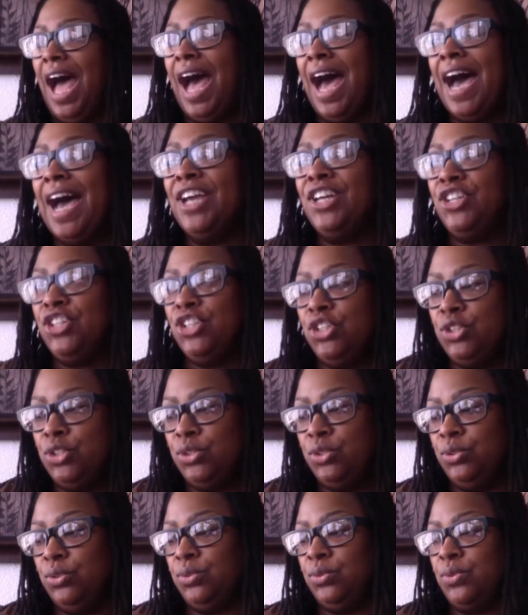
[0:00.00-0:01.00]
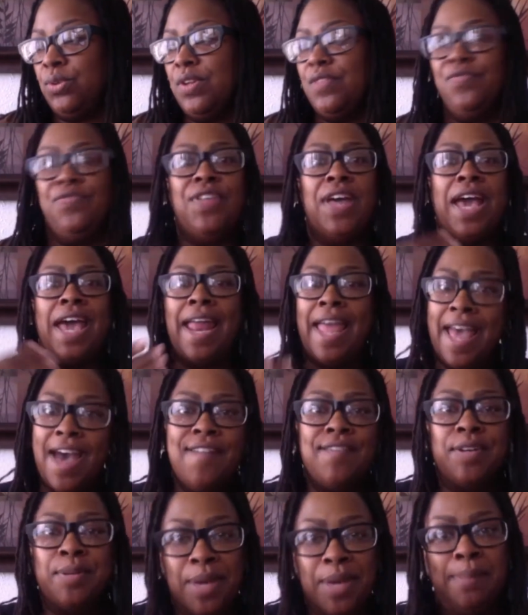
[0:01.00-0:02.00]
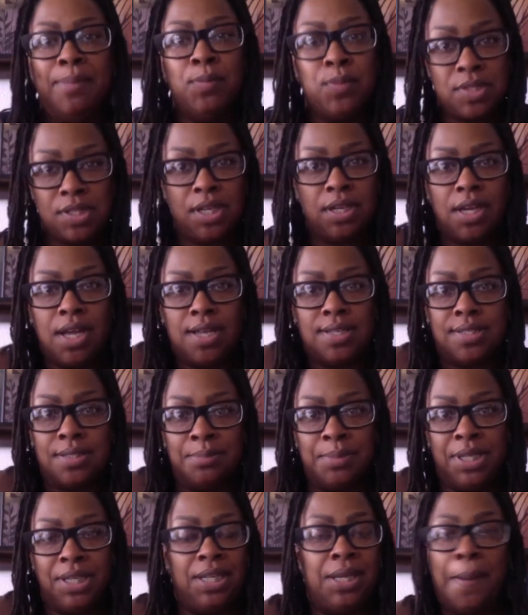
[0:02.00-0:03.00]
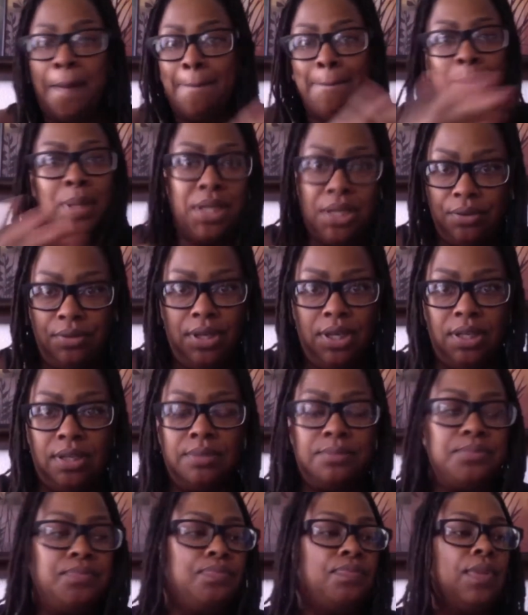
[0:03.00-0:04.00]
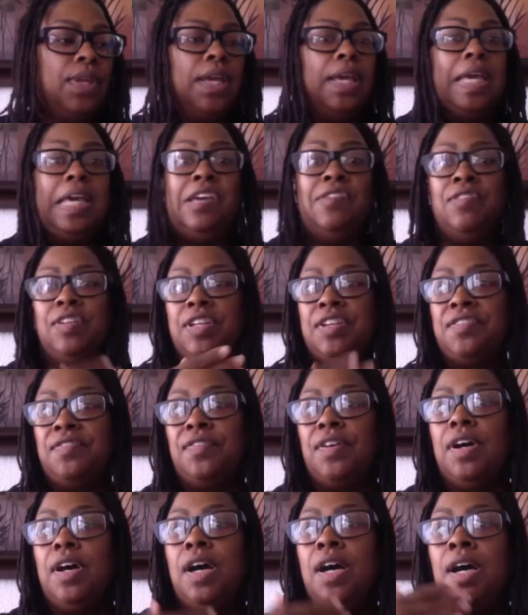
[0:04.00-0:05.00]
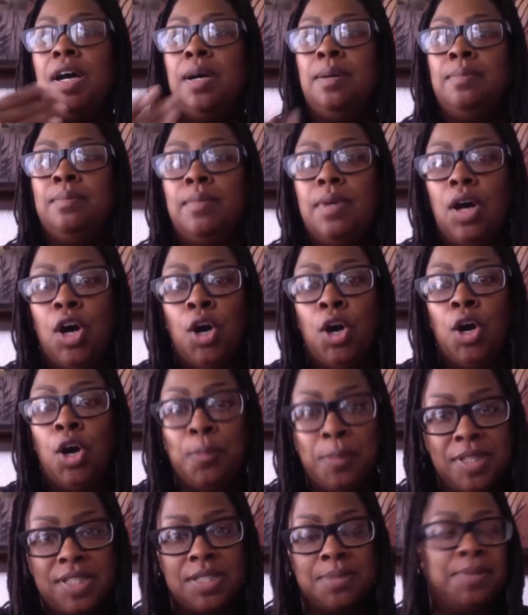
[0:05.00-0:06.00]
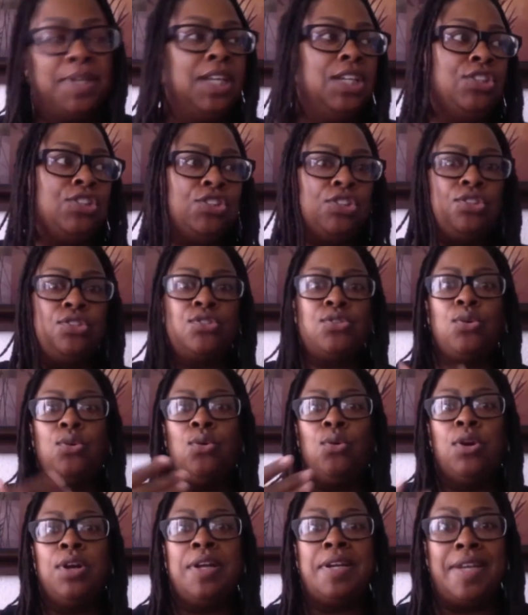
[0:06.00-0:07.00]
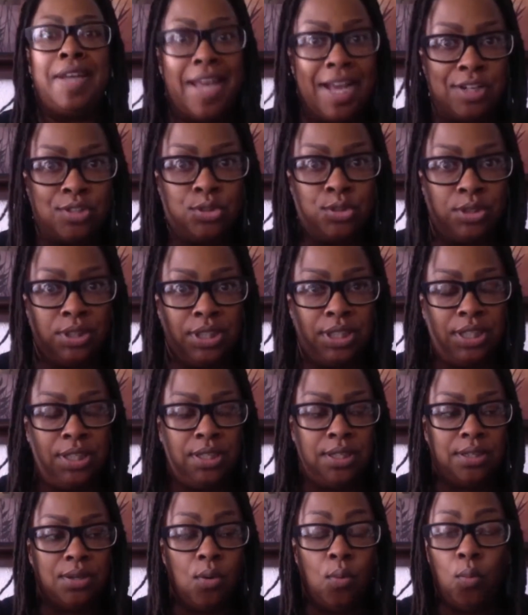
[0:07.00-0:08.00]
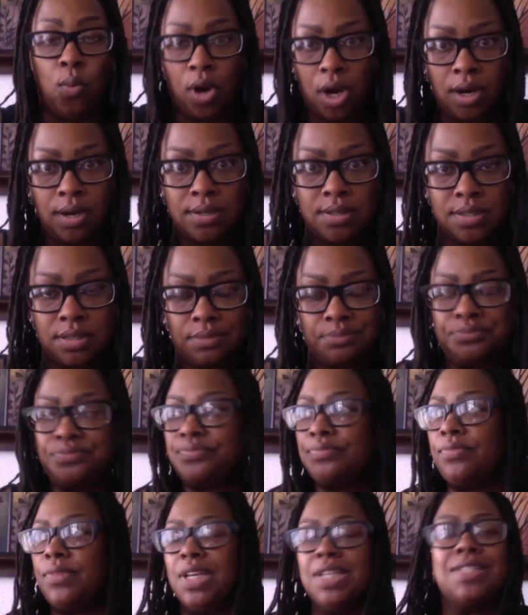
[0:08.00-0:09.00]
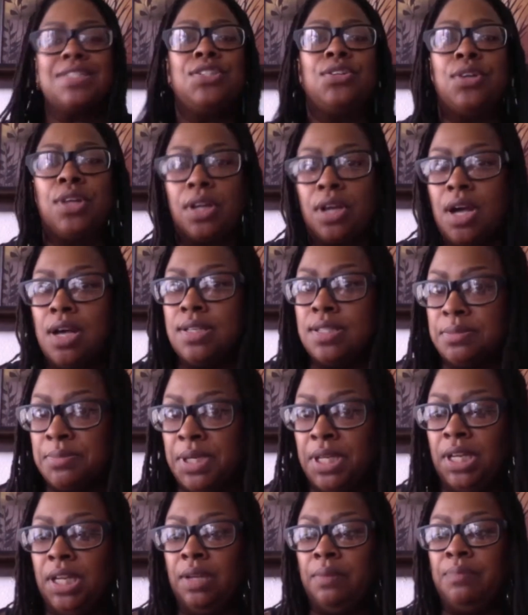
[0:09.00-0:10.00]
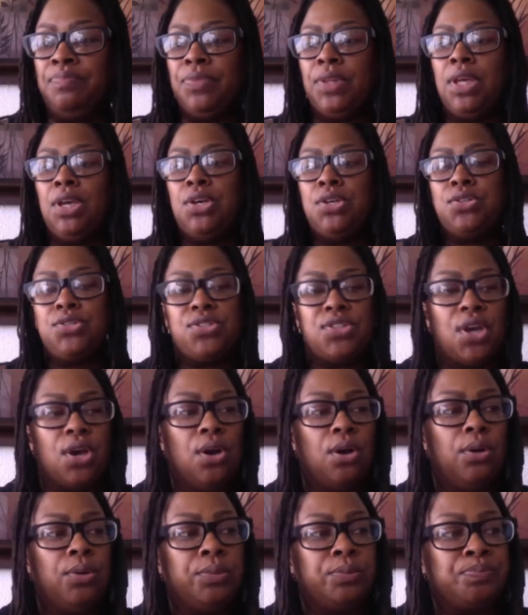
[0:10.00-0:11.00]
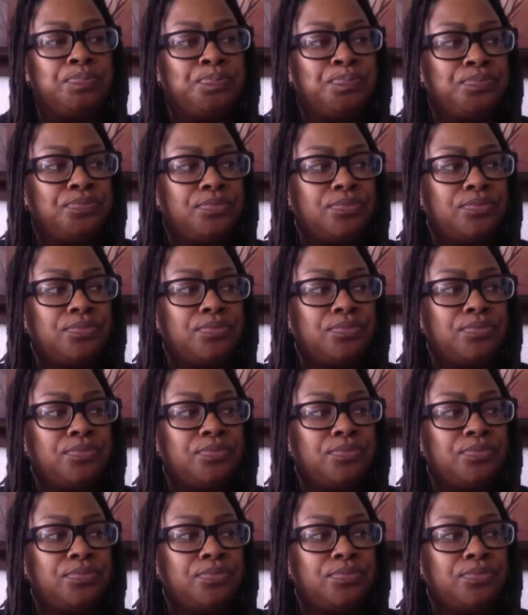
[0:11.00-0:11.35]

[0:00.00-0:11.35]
I knew that having a baby was going to cost some money, period. Even if home inseminations or naturally worked, it's still going to cost money. So